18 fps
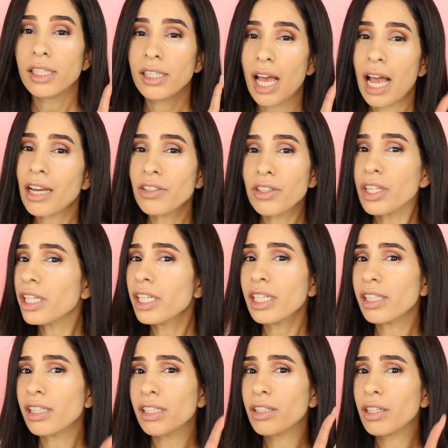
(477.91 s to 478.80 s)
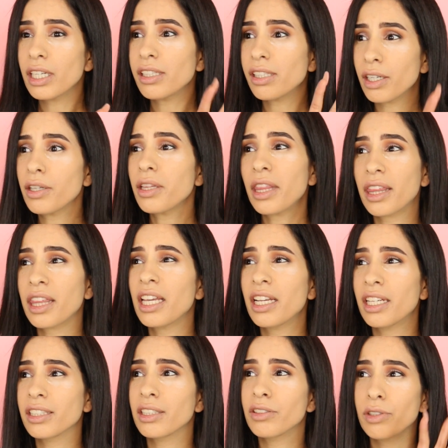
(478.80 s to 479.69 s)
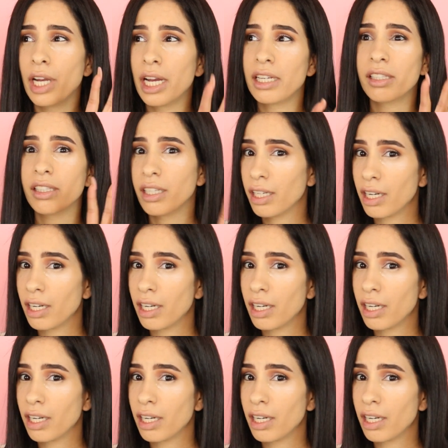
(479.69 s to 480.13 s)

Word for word: It's actually, it's it's a good thing that you guys